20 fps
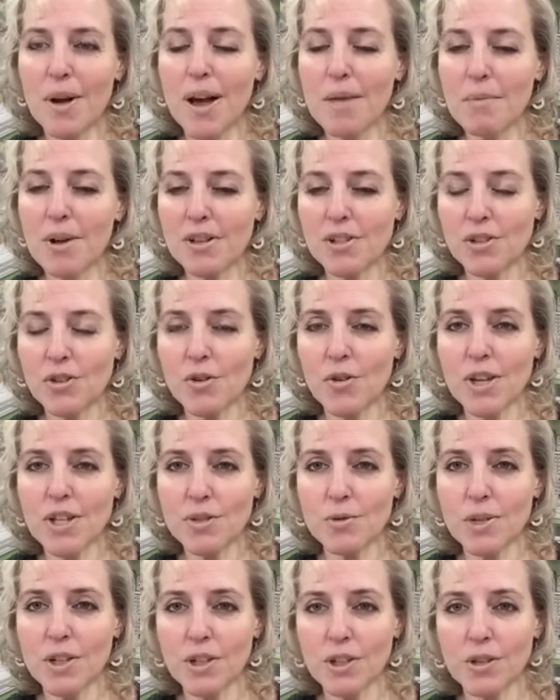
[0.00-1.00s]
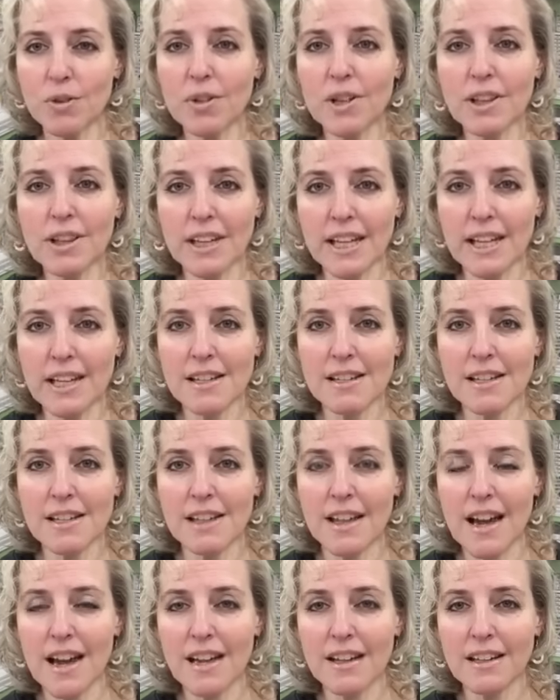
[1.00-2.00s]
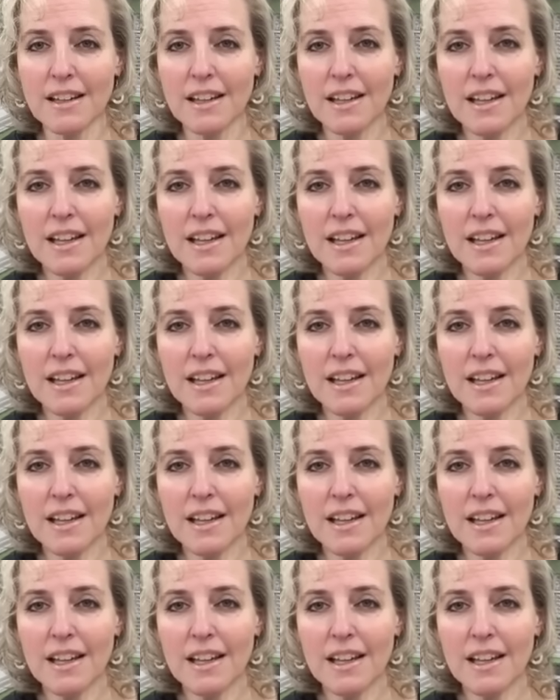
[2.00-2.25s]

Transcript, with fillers: I'm also going to include a link to that